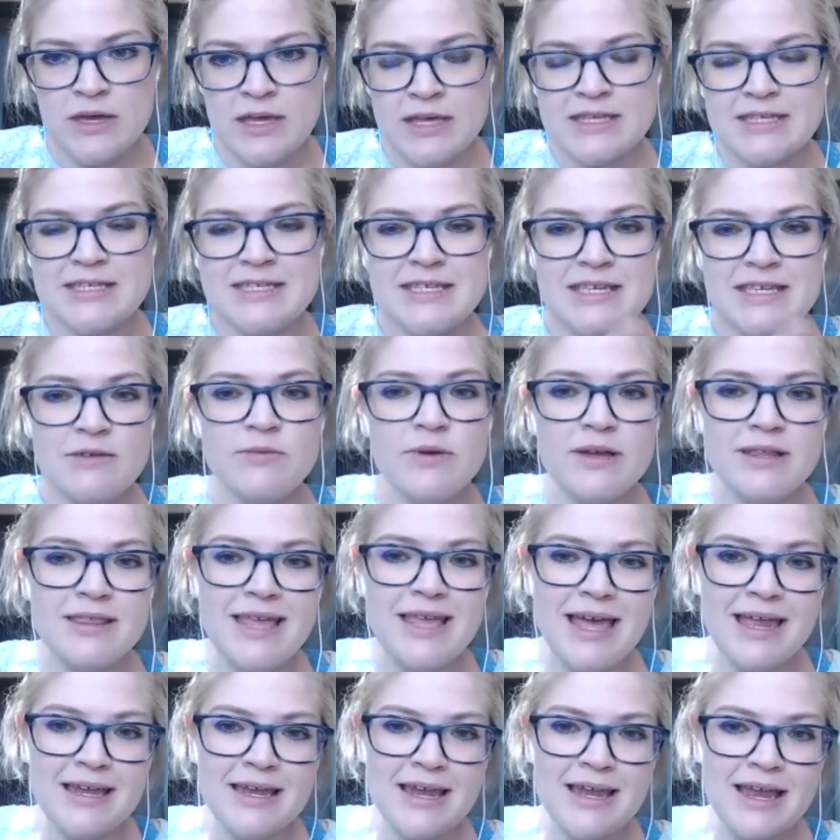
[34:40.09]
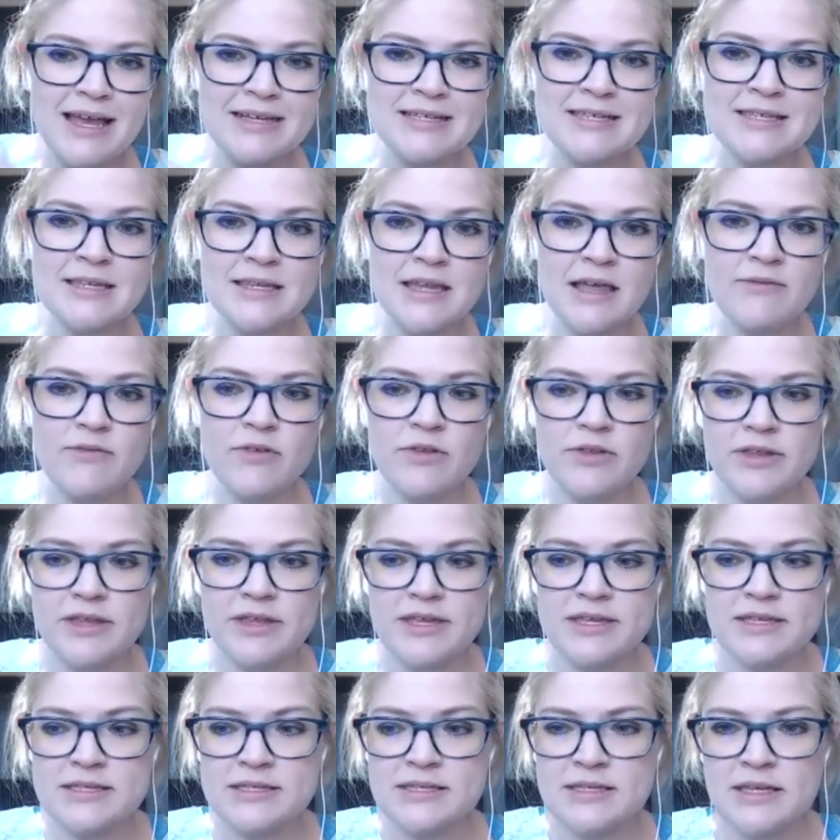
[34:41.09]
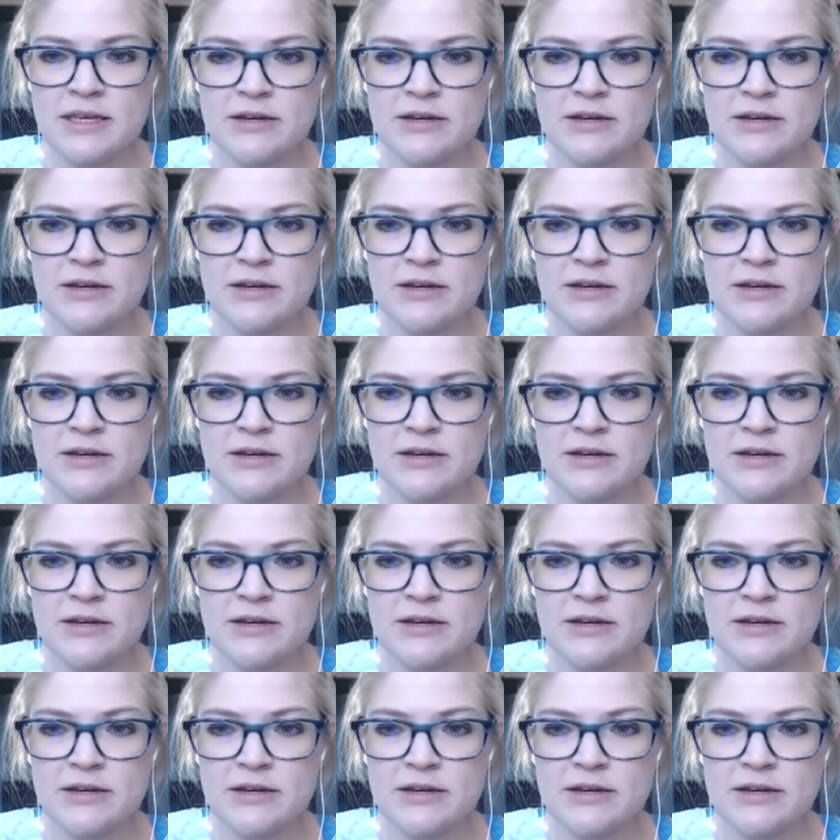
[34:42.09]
see what that next level is.